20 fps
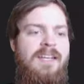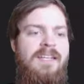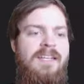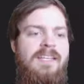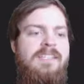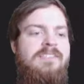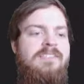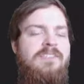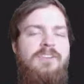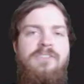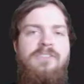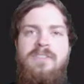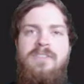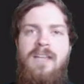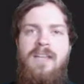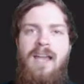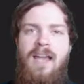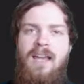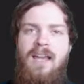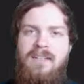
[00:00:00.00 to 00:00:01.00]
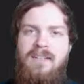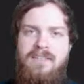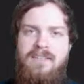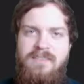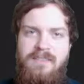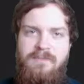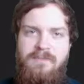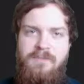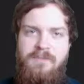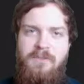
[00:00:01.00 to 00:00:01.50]
and he starts at
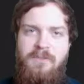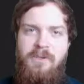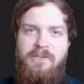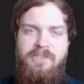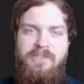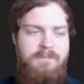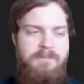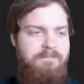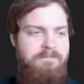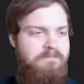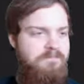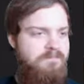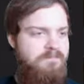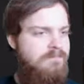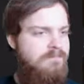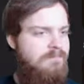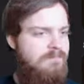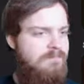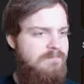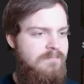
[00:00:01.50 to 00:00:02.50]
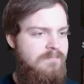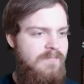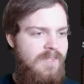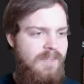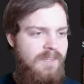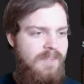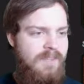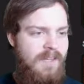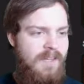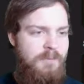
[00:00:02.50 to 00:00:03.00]
7 loyalty.
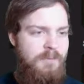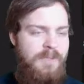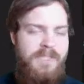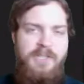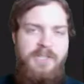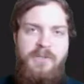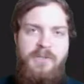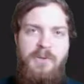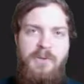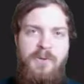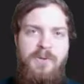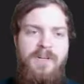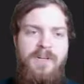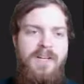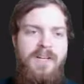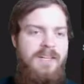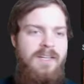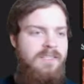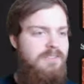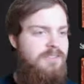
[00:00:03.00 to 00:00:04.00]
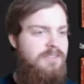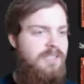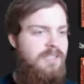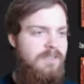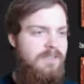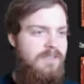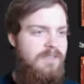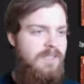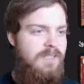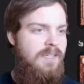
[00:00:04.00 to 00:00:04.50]
A lot of really cool
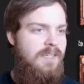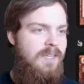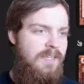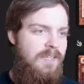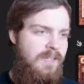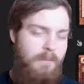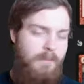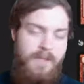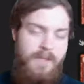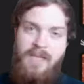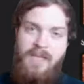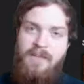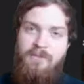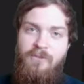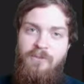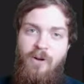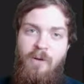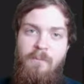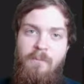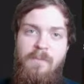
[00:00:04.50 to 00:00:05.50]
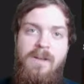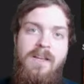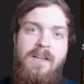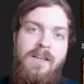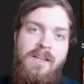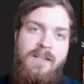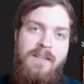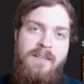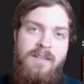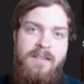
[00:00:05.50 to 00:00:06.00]
utility that we get from
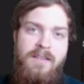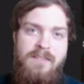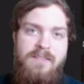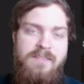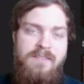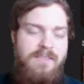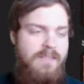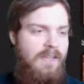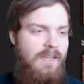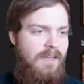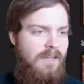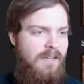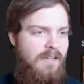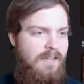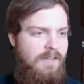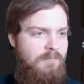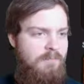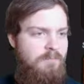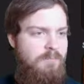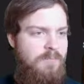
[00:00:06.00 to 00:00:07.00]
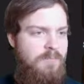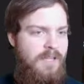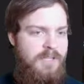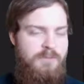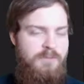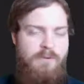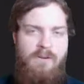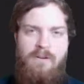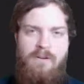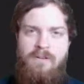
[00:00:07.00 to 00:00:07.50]
this
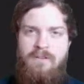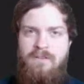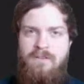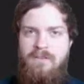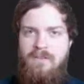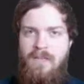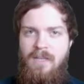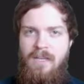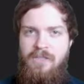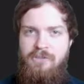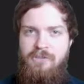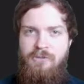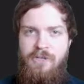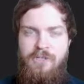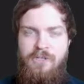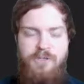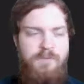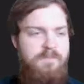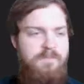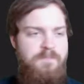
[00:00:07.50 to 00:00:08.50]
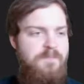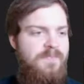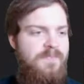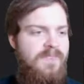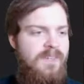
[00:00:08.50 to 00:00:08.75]
planeswalker / creature,